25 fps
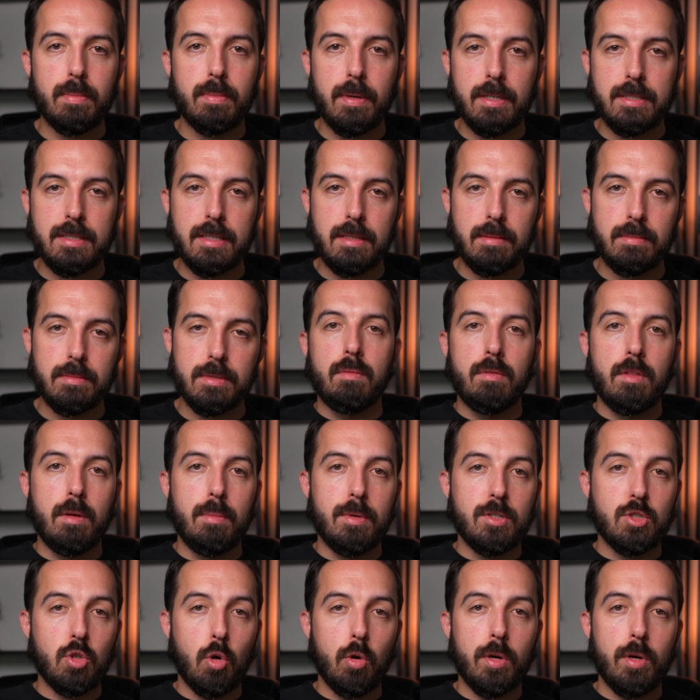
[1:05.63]
Muslims. The
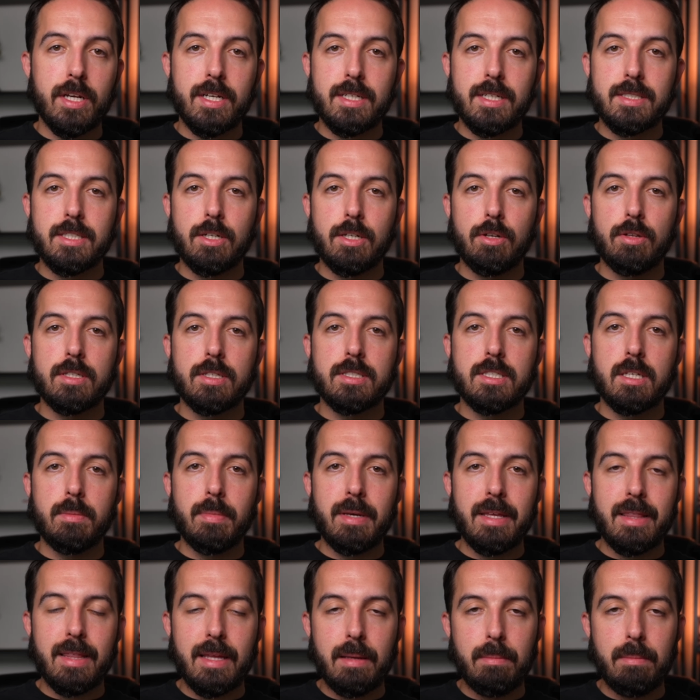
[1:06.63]
majority consider this to
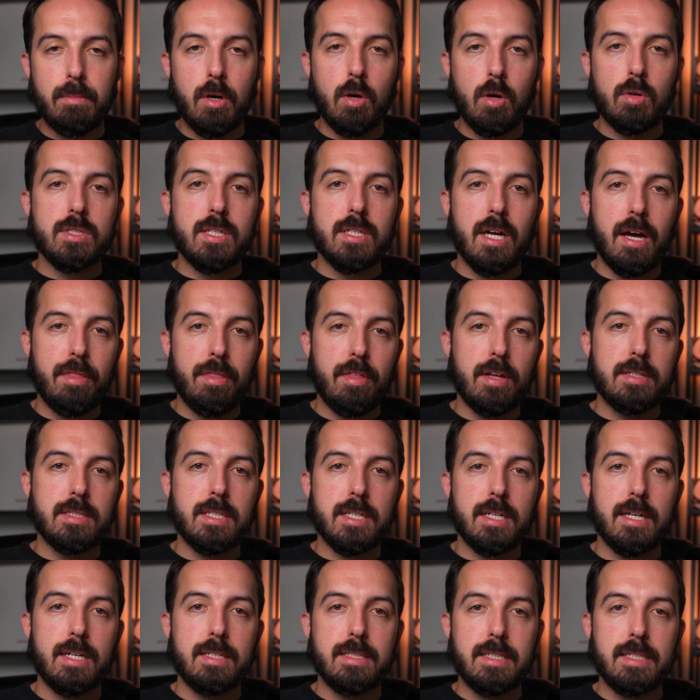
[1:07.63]
be the most
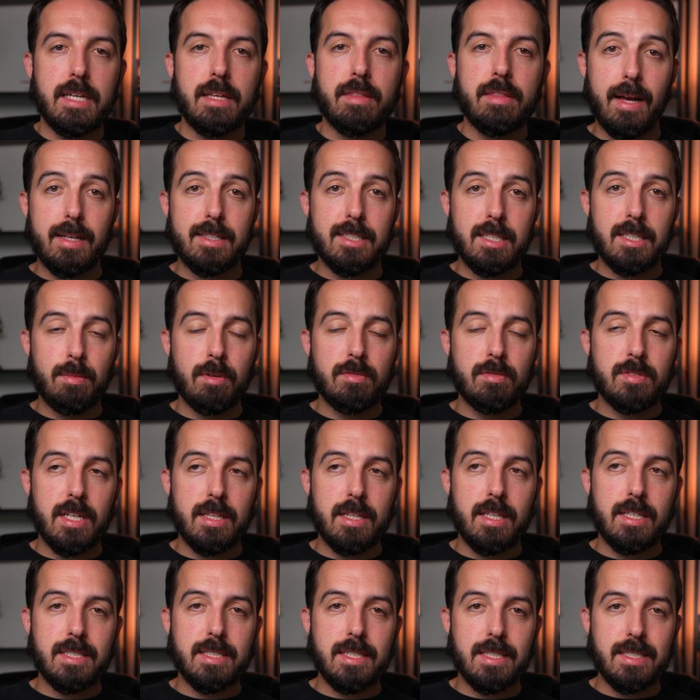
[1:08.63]
authentic Hadith, and some have said
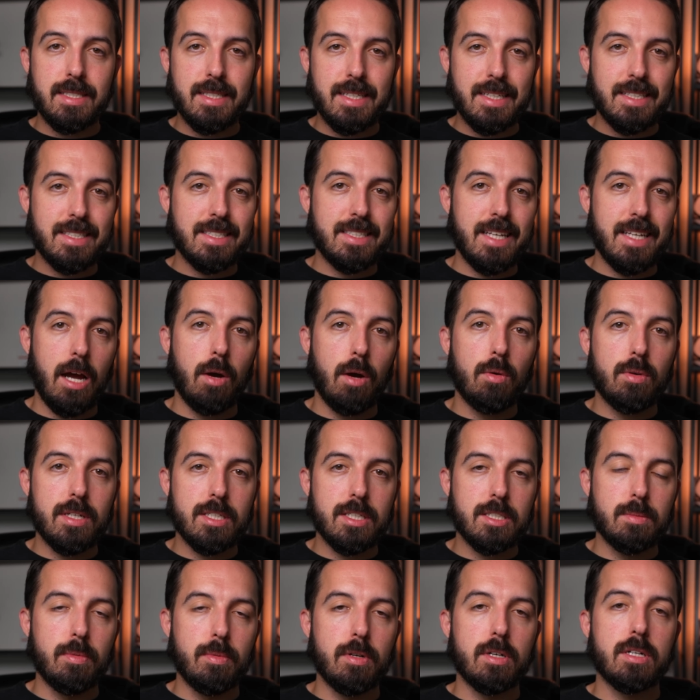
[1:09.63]
this is the
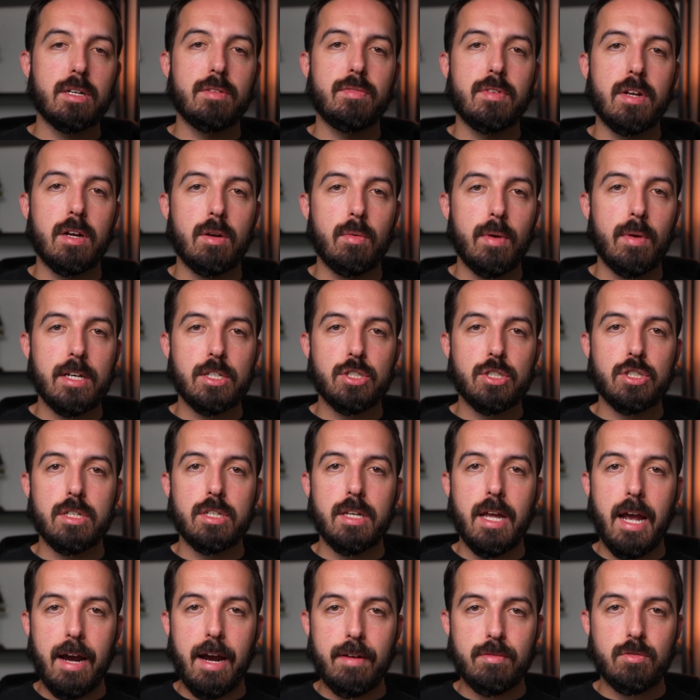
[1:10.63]
soundest book of narration
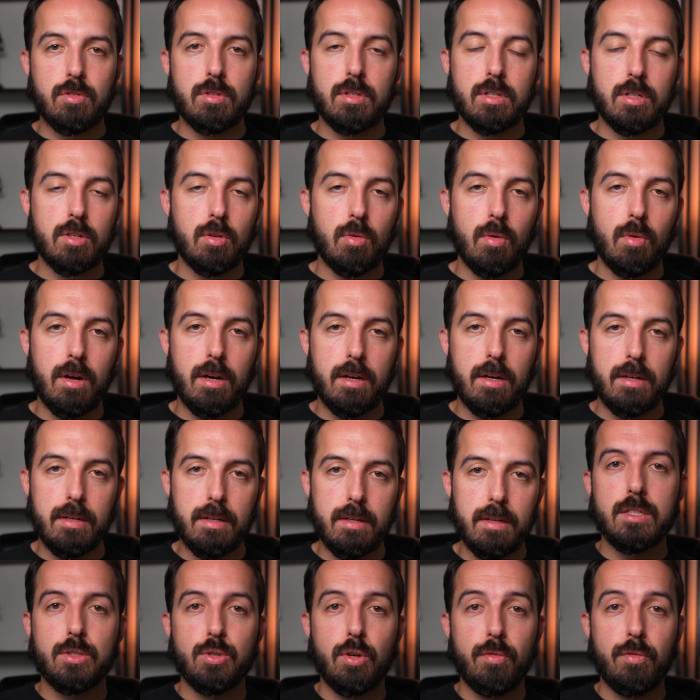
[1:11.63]
after the Quran.
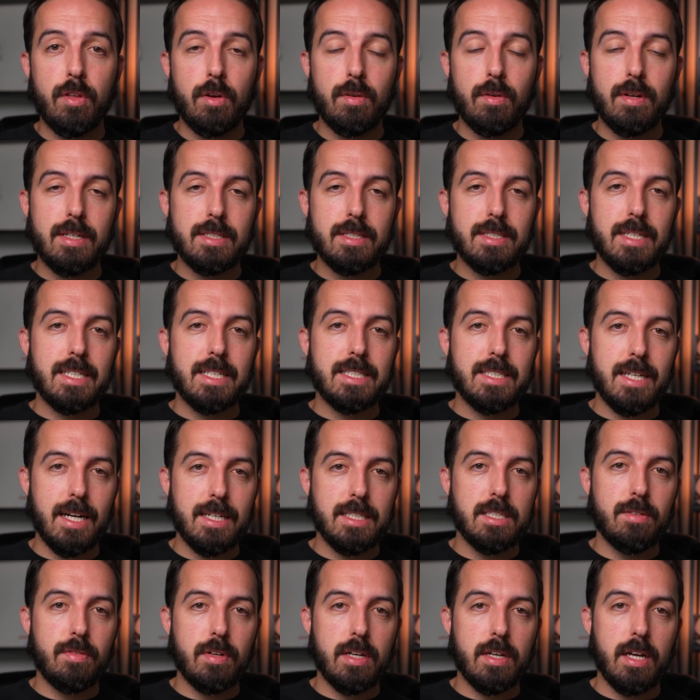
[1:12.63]
So if there is a
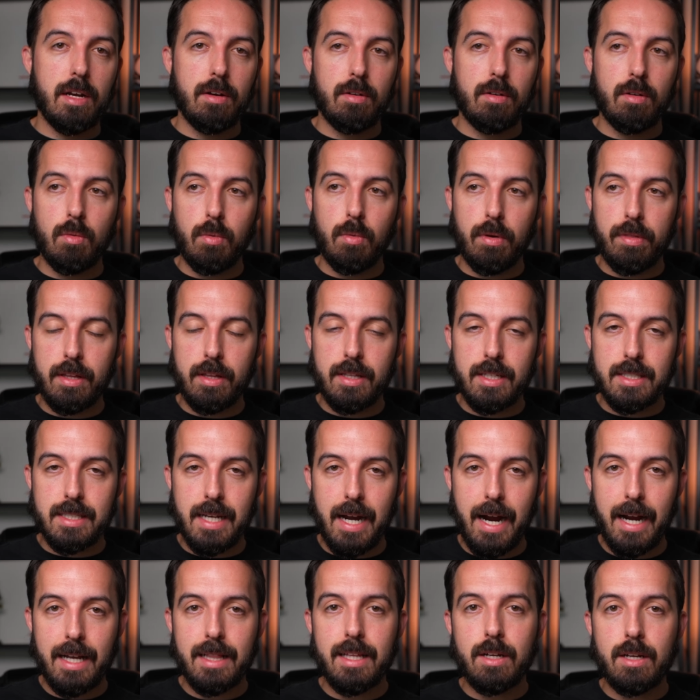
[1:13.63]
scientific error within this
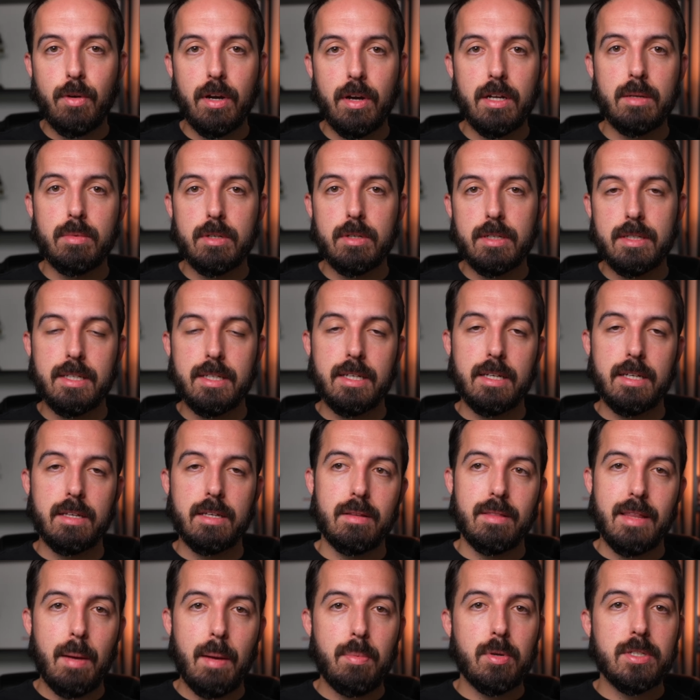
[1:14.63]
highly credible
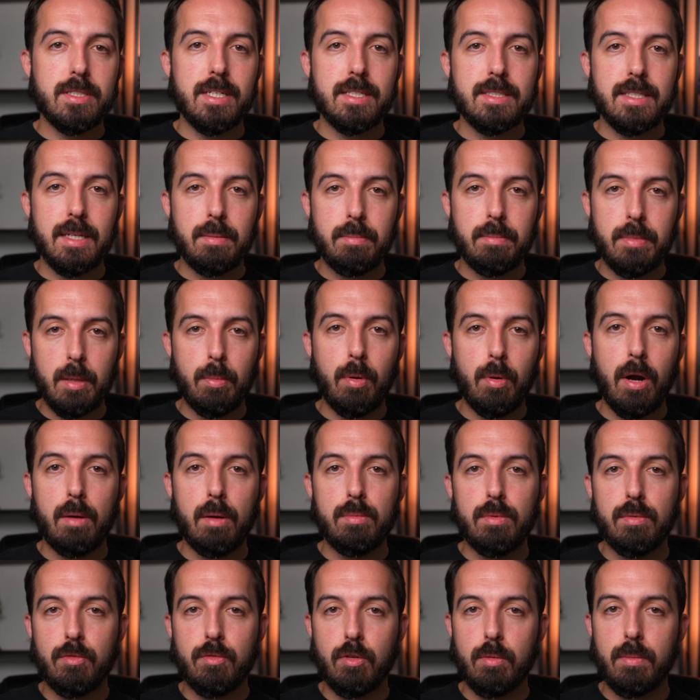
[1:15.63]
Hadith, that presents a big
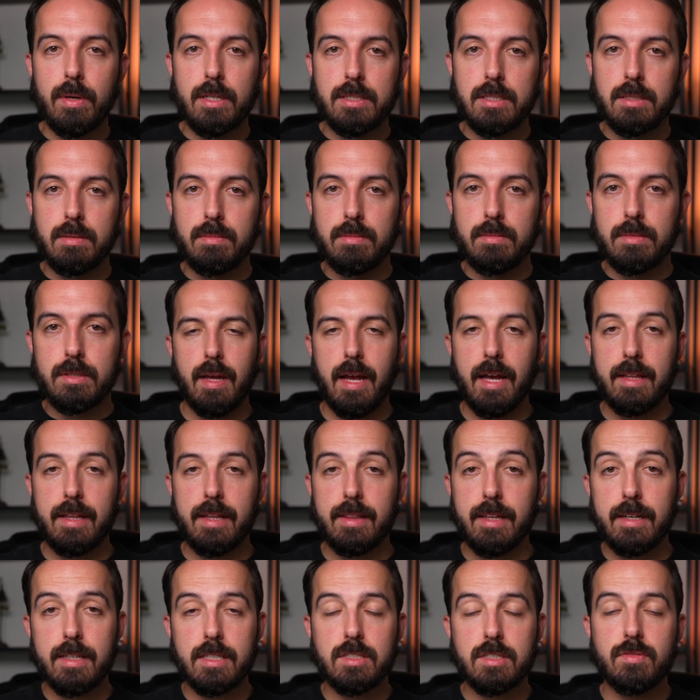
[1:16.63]
problem for Muslims. At the
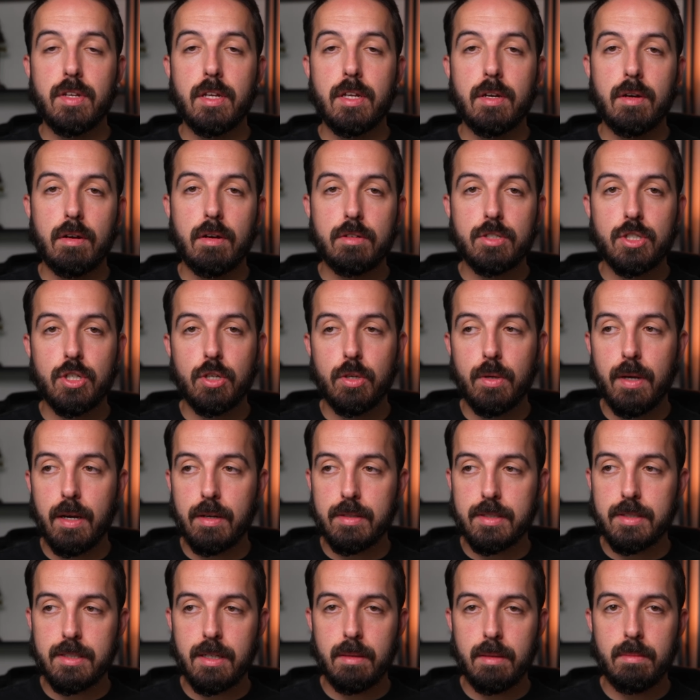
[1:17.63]
end of this video, I'll show you how
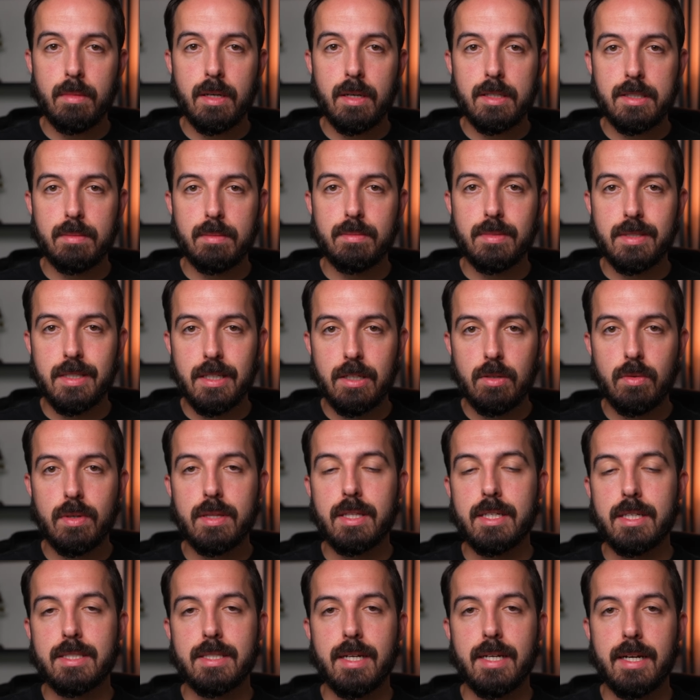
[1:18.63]
some Muslims deal with
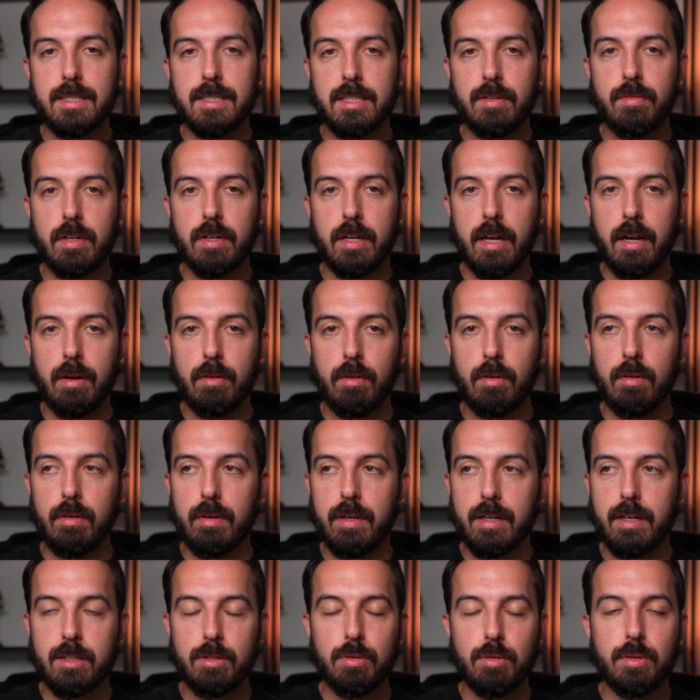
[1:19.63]
this scientific error,
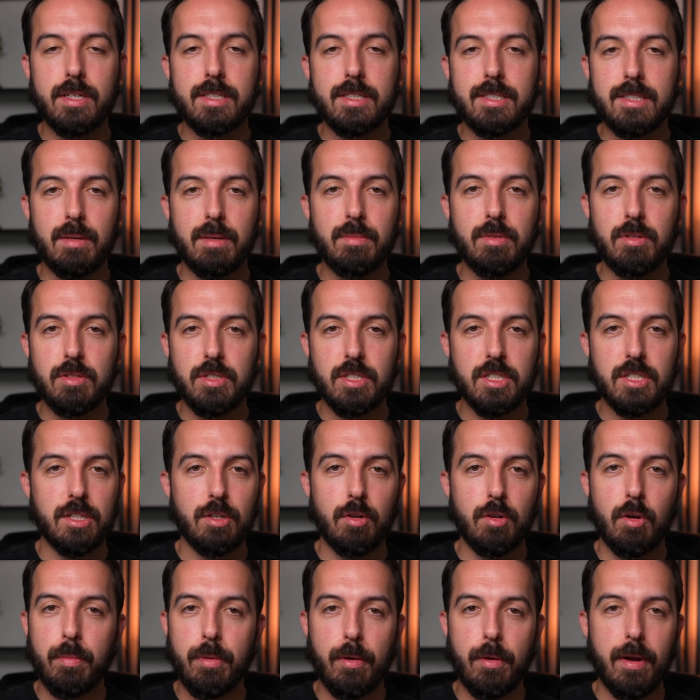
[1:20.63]
including some who just
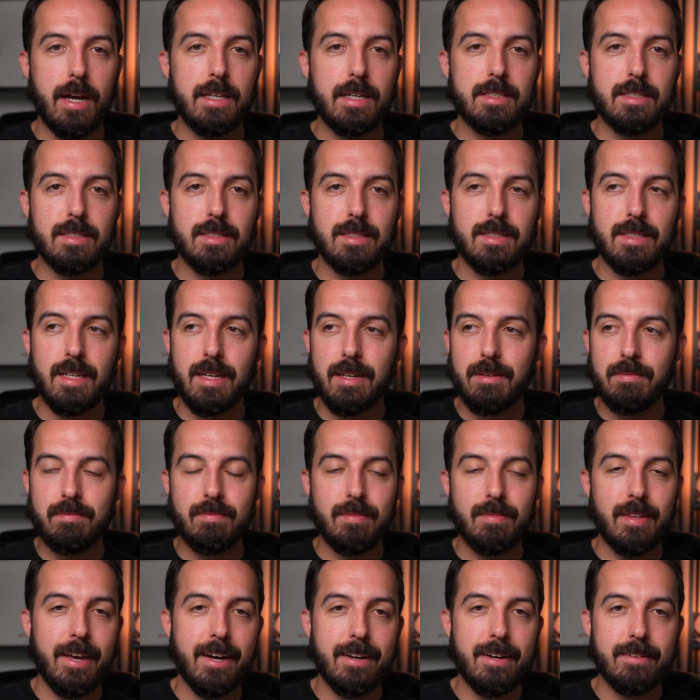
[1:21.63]
throw up their hands and say,
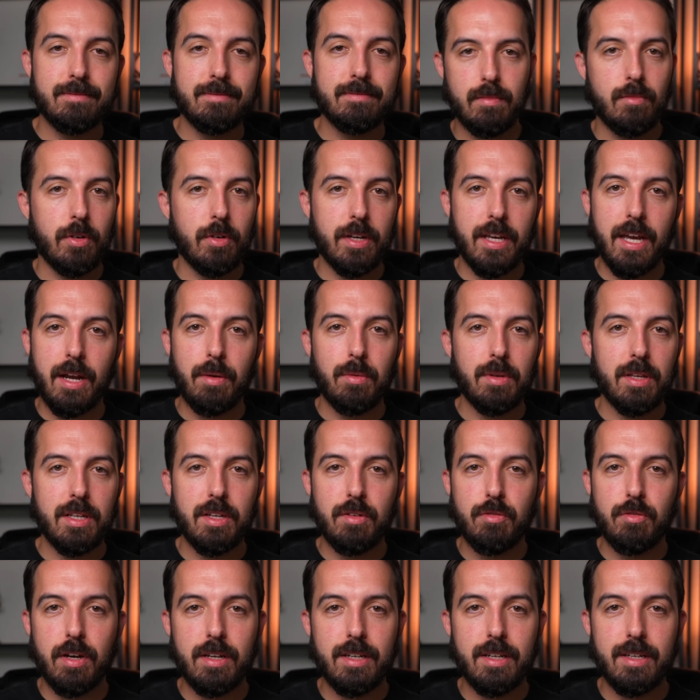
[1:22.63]
yeah, we can't really
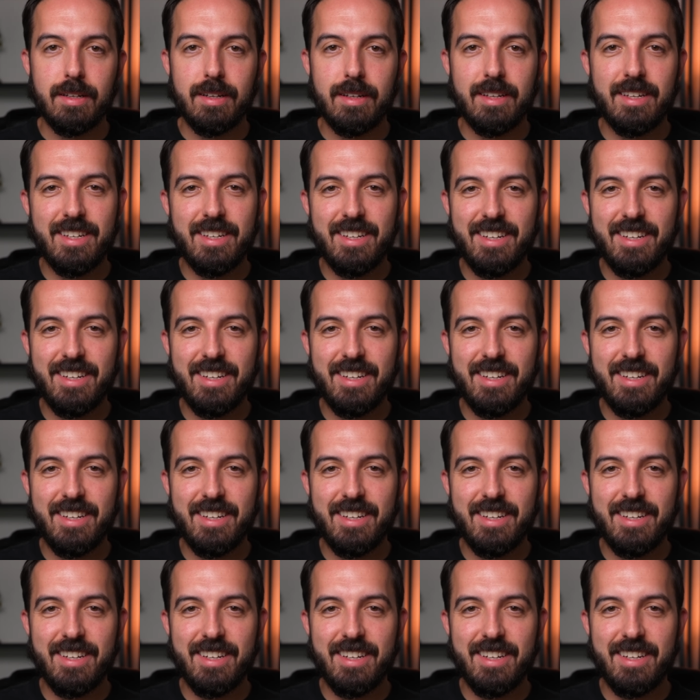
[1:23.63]
defend it.